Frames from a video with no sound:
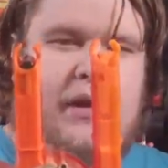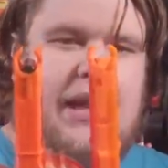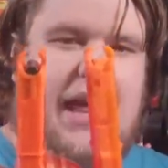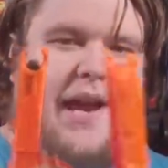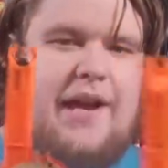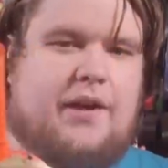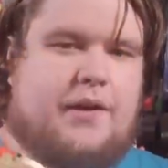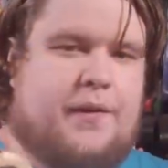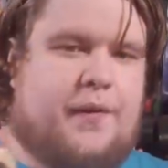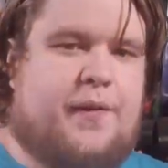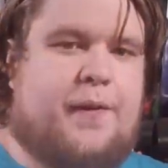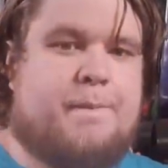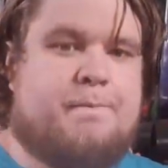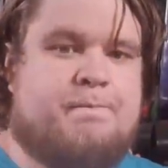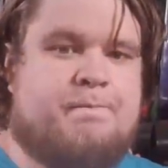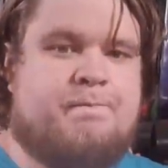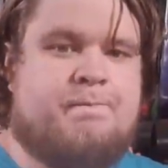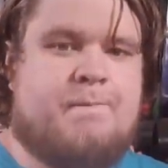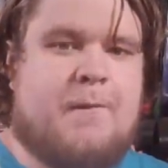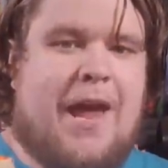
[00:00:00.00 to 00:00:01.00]
length.
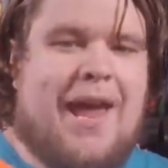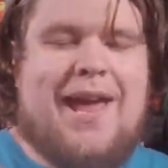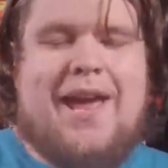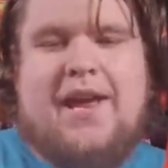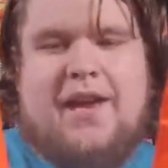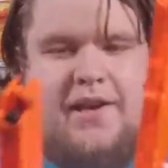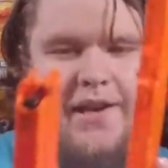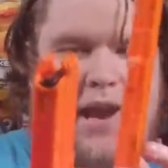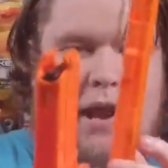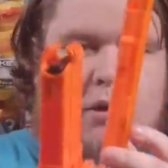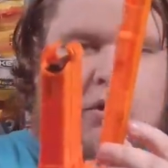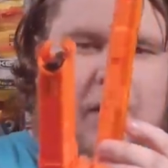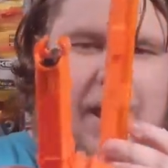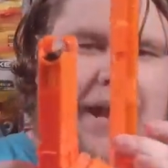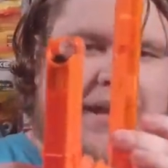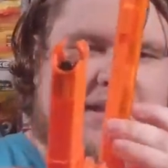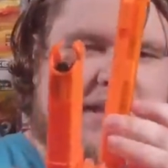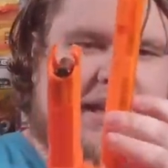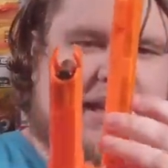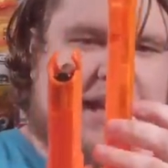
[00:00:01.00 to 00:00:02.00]
Now
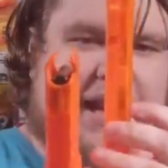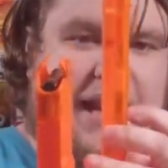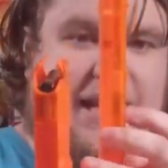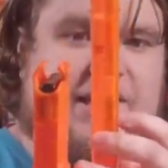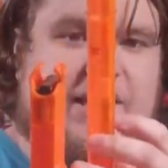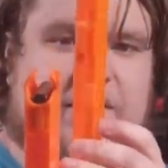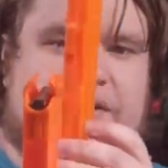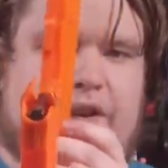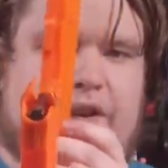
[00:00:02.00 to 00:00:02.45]
granted, it's a